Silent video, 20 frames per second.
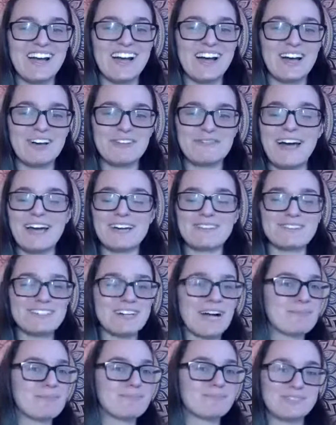
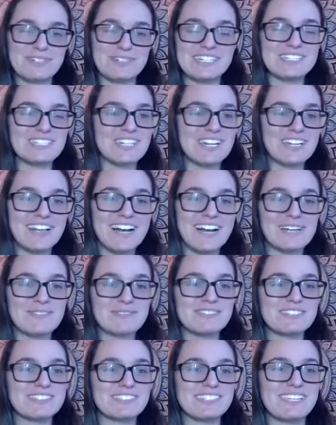I'm pretty sure that I
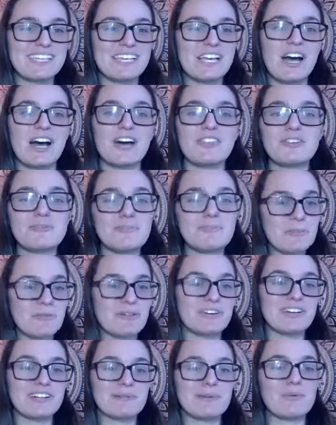will see other people
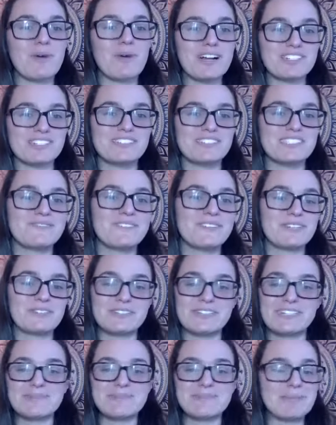that are going to be watching this video
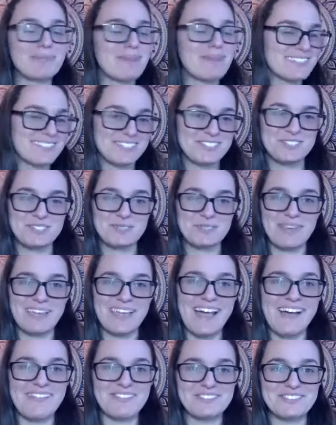are going to be messaging me
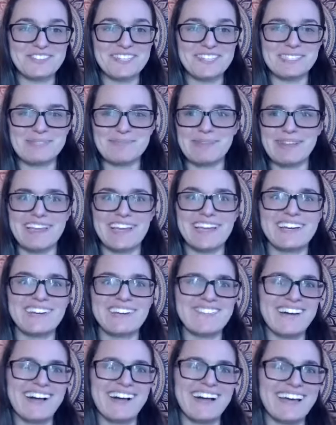after this and be like,
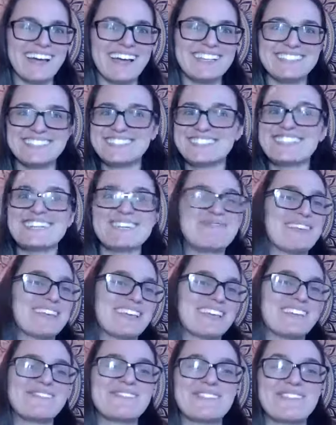what? Give me
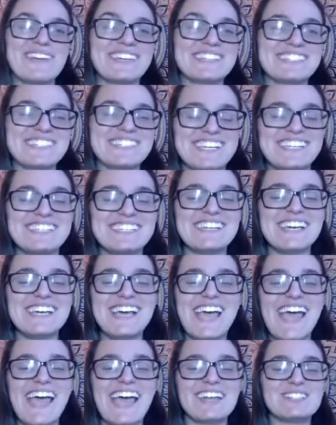the information.
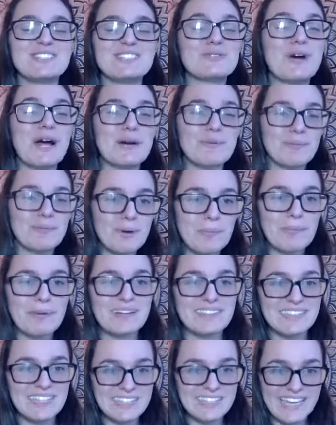And I will
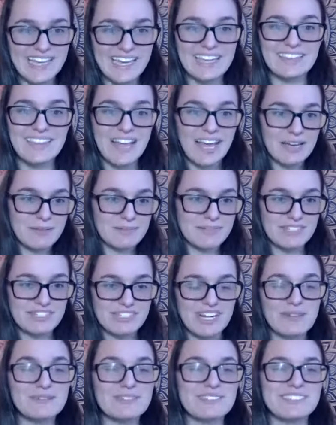put the link that
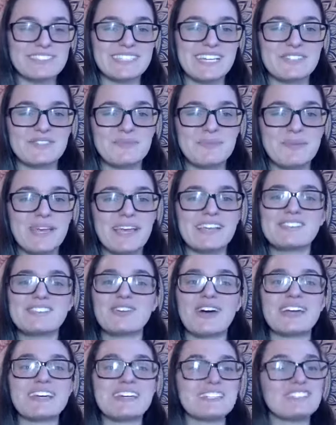Michele will send me so
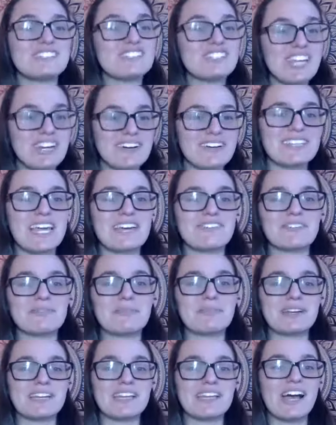I can share it with
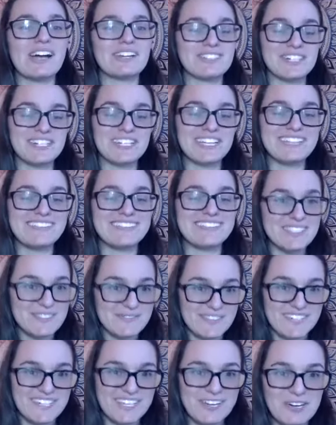everybody underneath this
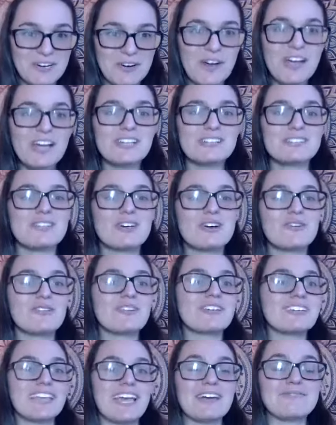video. So
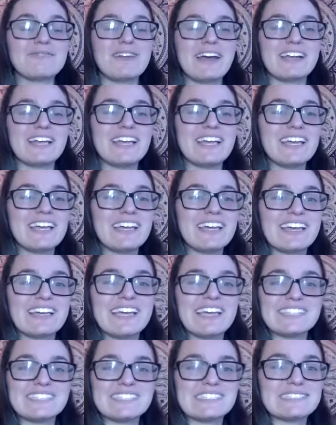get ready,
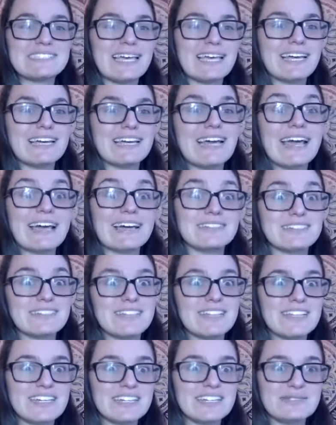get set, and
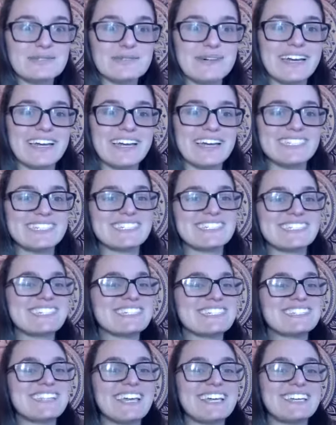click away.
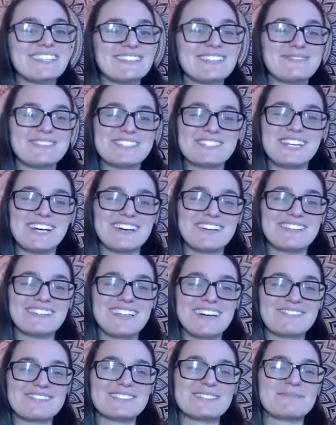Thank you, Michele.
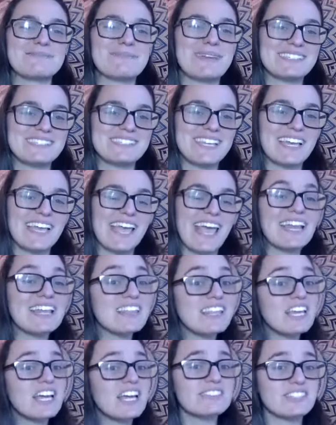That was amazing.
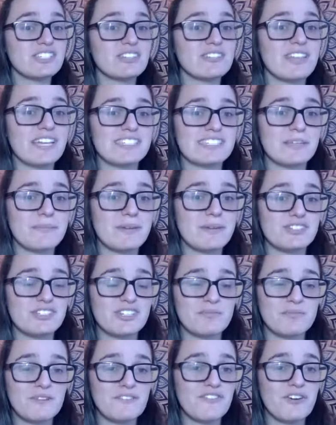Anything else that you'd like to
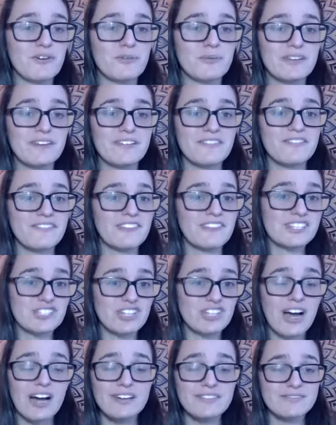mention before we finish
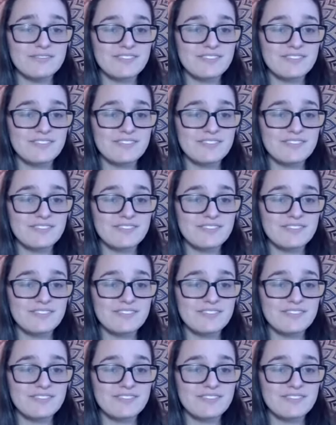off?